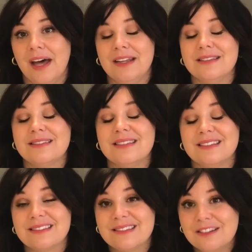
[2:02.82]
is
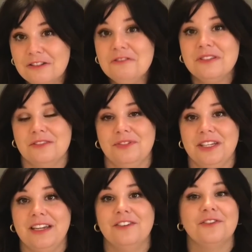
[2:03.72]

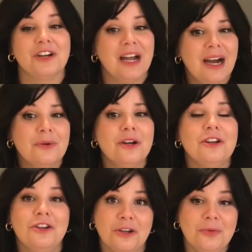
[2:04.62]
exclusively for our
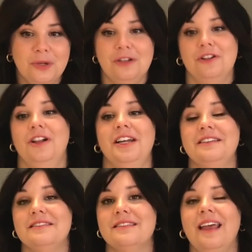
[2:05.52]
Goodwill
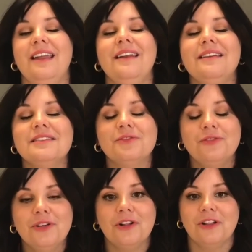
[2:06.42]
clients, and it is
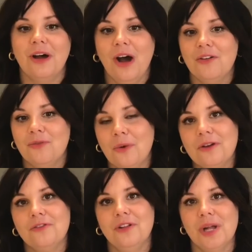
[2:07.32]
full of
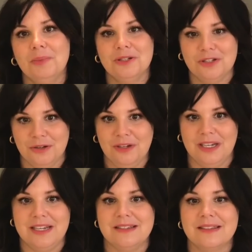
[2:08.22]
wonderful
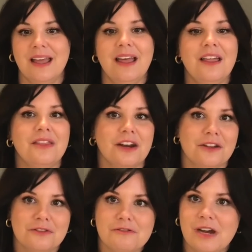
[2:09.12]
opportunities that are
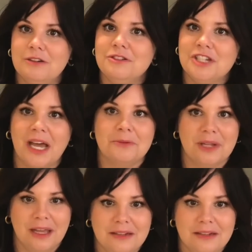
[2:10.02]
throughout Chatham Kent.